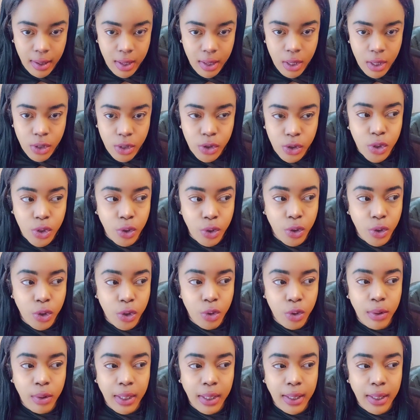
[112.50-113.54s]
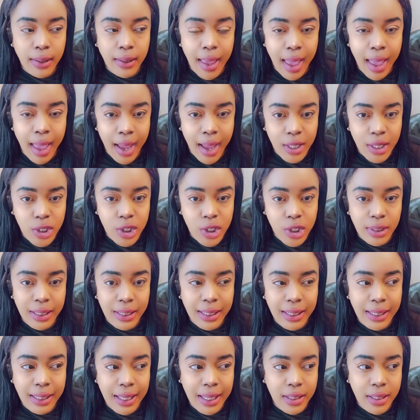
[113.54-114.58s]
so you can actually
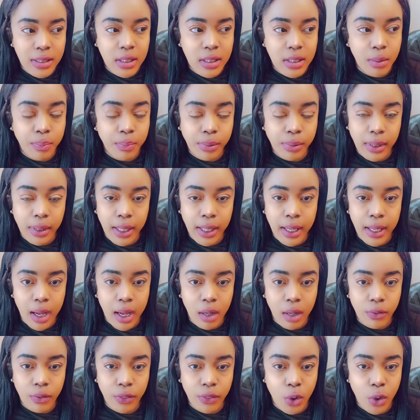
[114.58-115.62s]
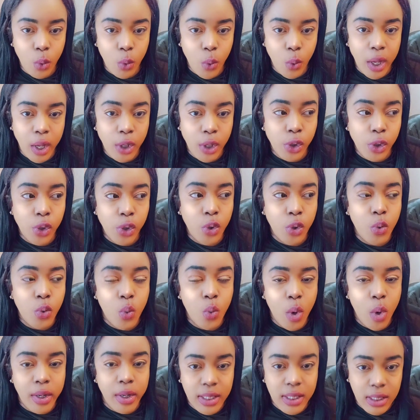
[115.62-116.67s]
get it to play out the way you
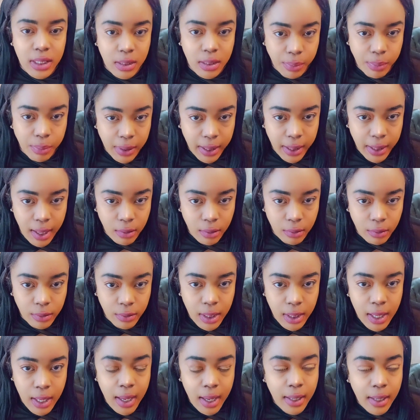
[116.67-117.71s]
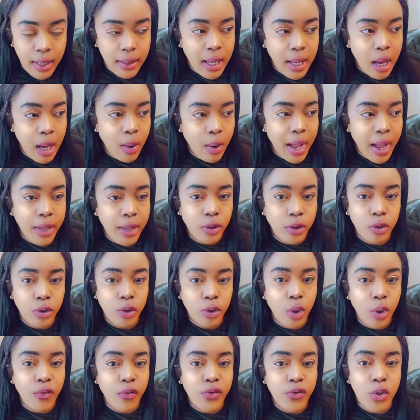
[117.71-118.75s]
want it to play out. Now, I don't
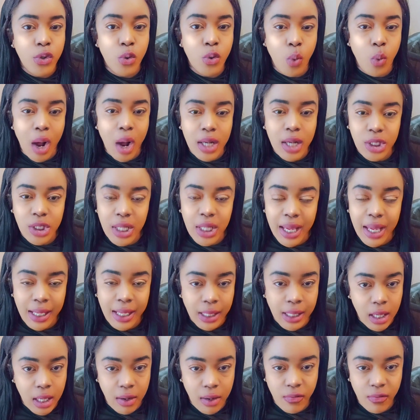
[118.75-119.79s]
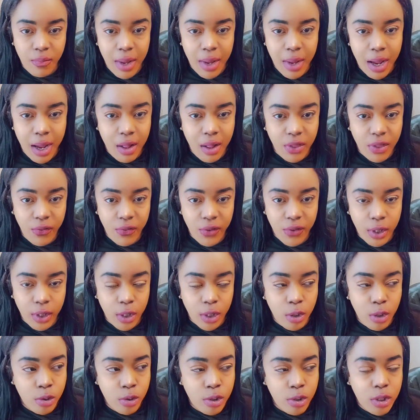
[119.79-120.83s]
know if you watched any of my other
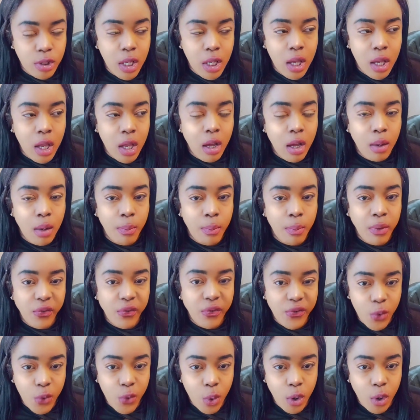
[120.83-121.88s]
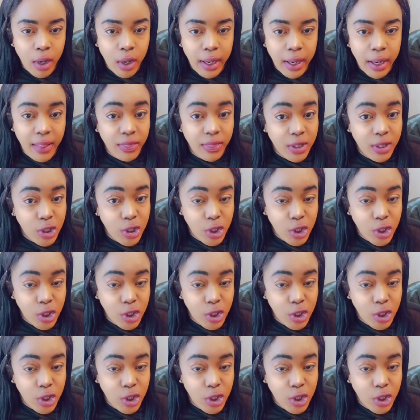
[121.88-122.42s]
videos before, and this